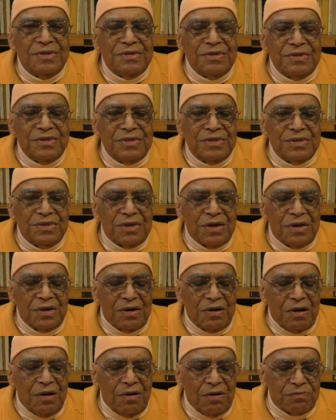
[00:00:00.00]
which is
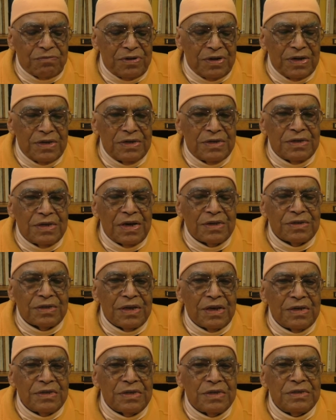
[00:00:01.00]
often
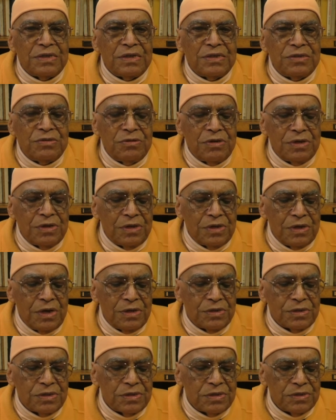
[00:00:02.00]
translated into
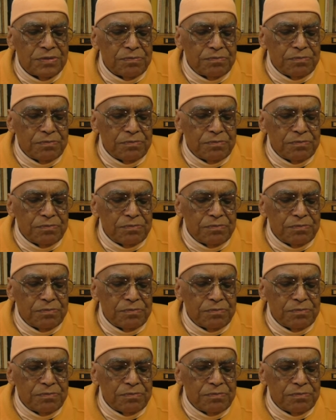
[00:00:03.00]
English